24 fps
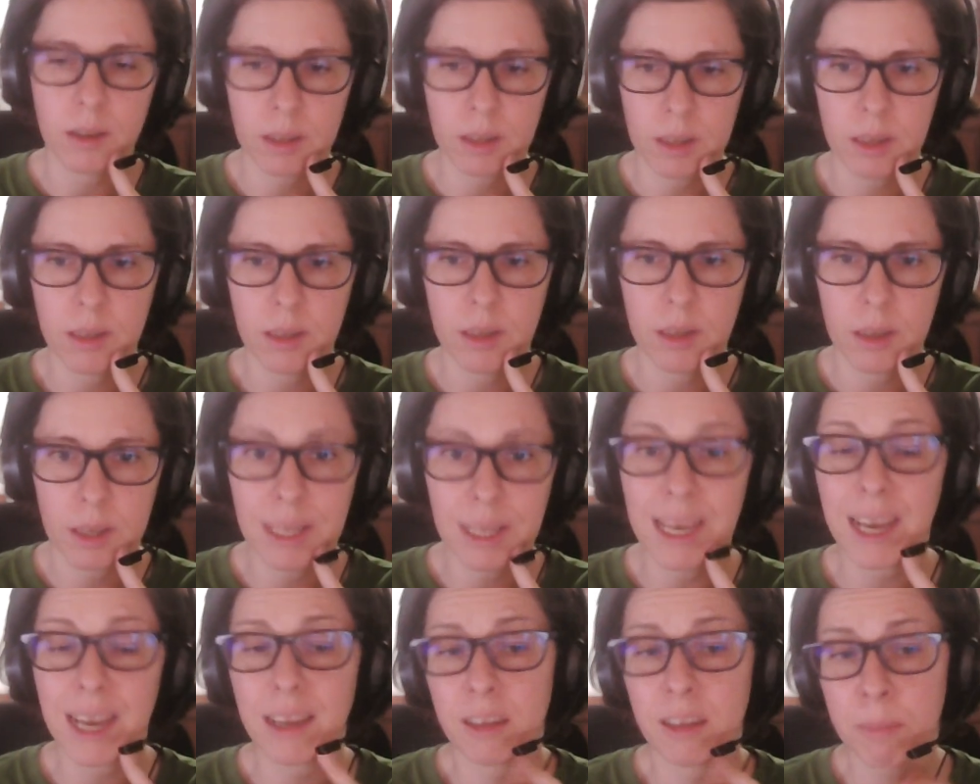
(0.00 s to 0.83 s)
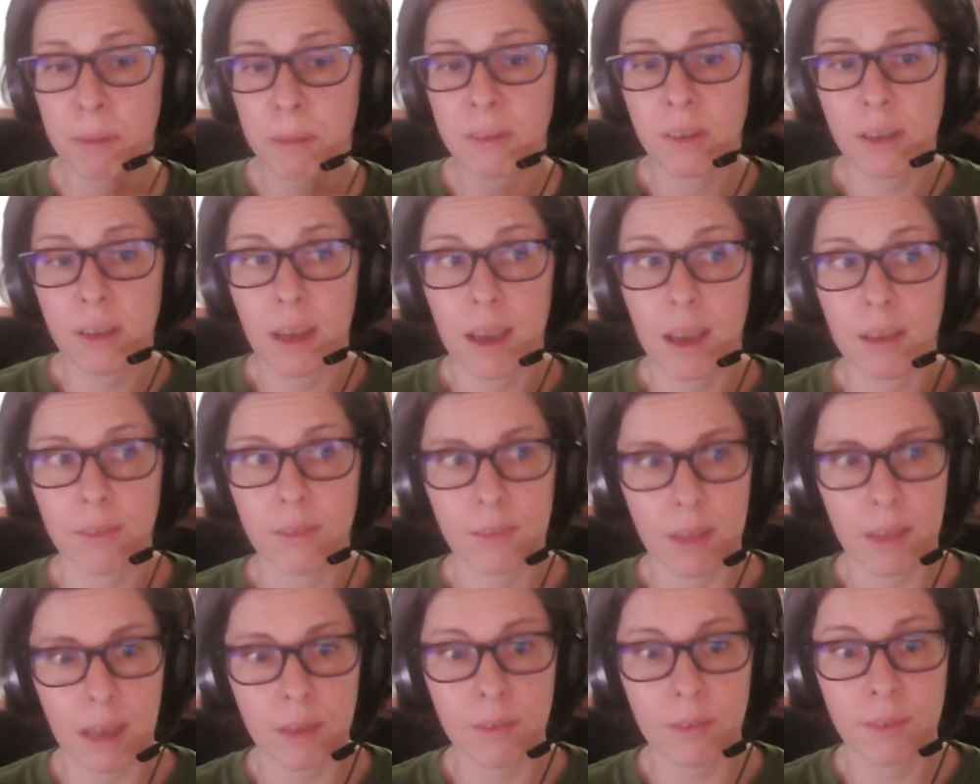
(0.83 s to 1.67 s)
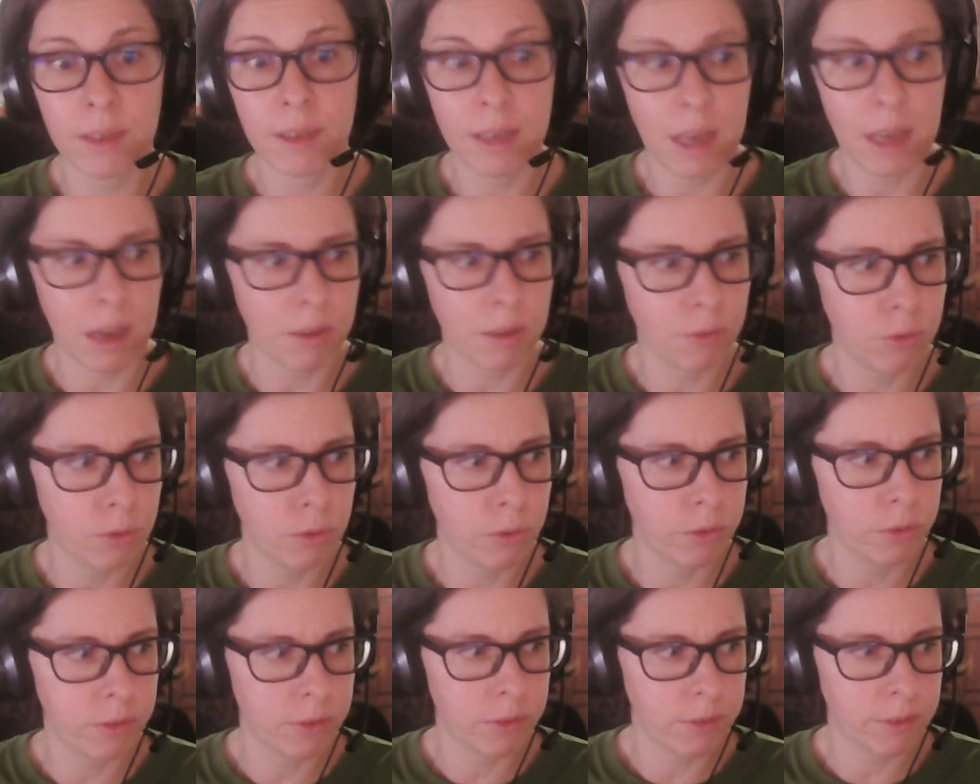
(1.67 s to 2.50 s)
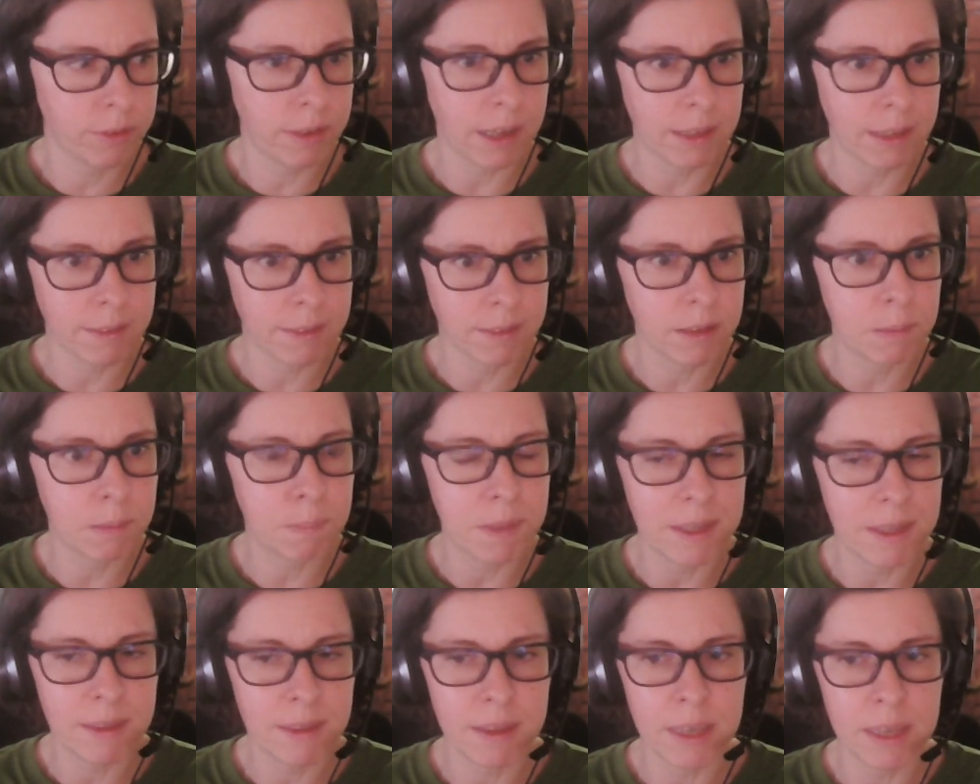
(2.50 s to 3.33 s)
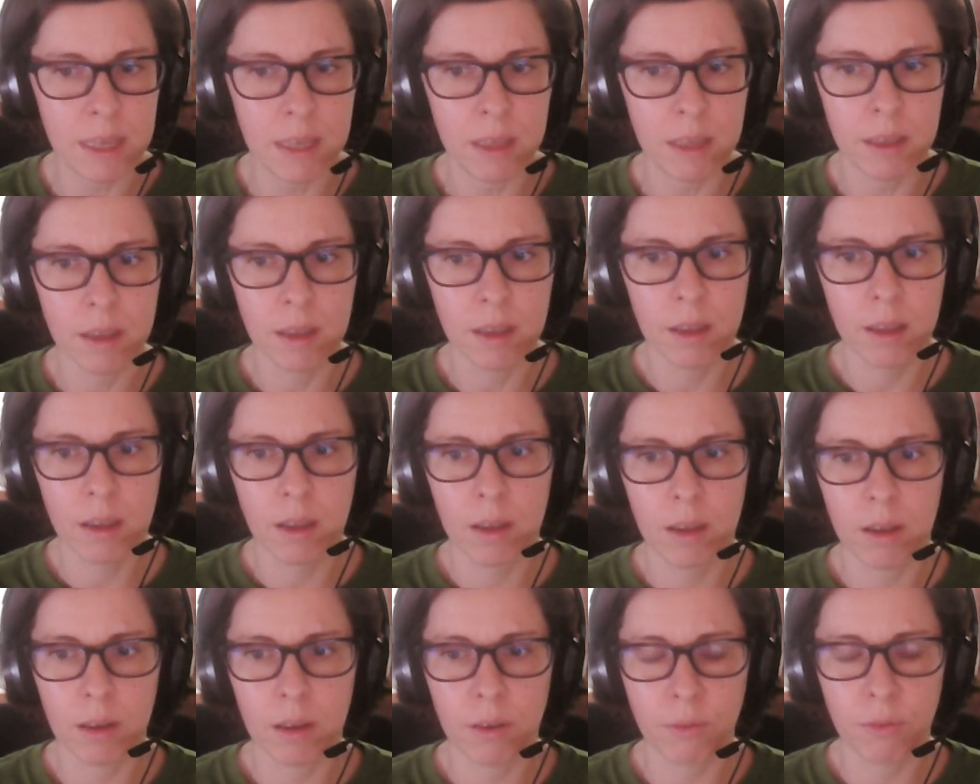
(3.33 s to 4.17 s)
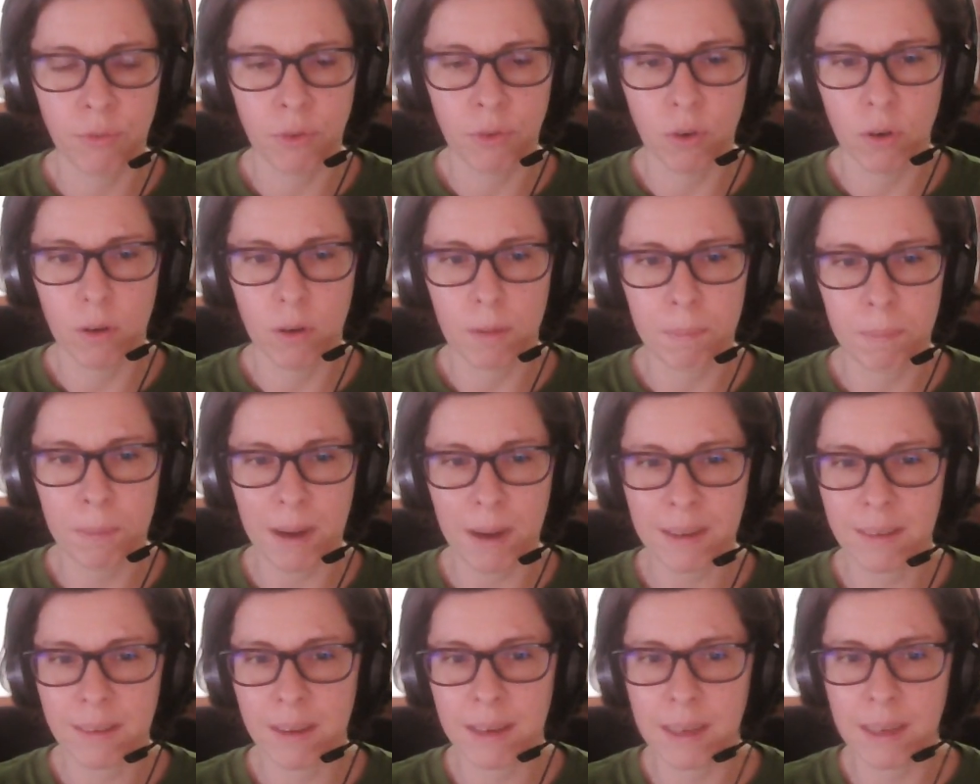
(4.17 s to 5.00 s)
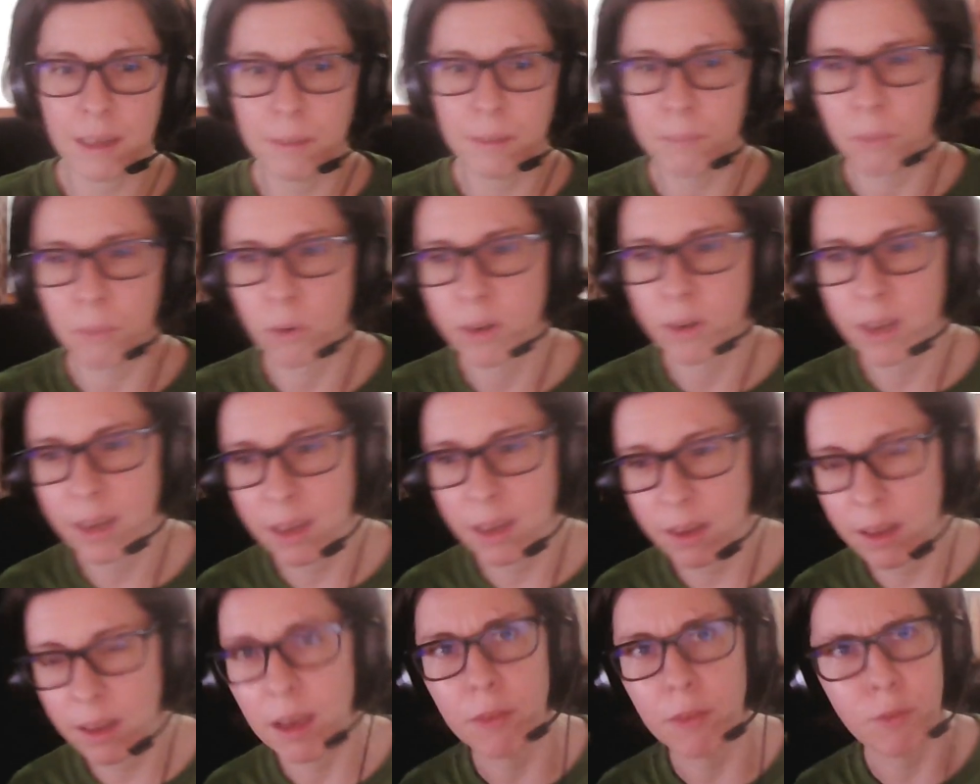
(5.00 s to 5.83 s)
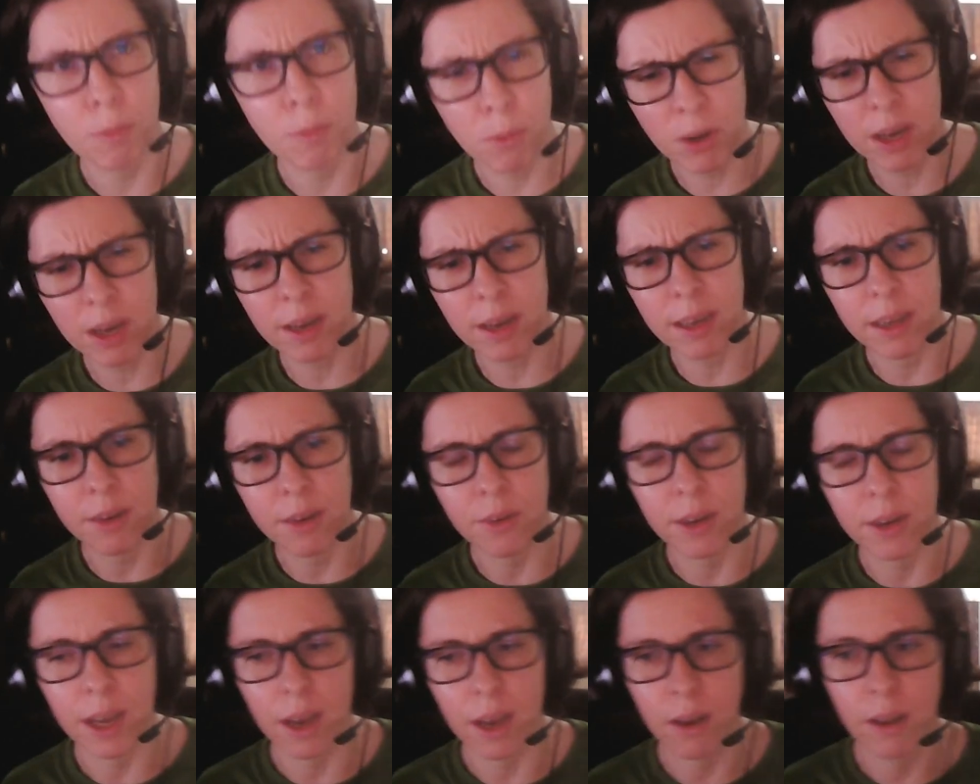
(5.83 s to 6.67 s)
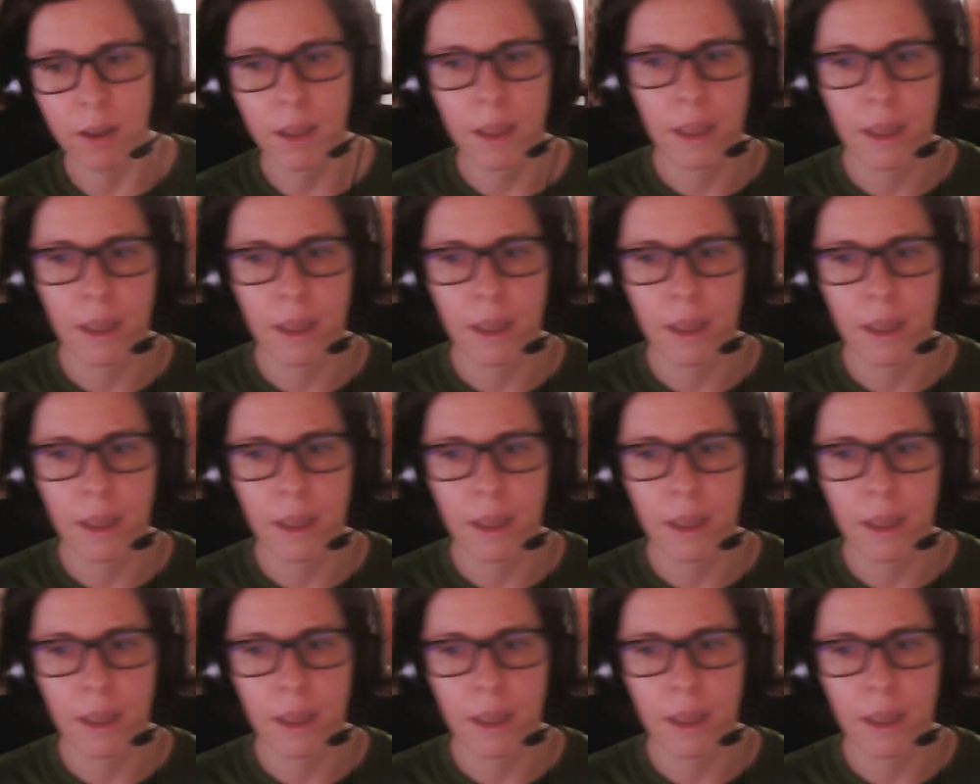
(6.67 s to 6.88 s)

Especially I've used ChatGPT for practically more than a year now.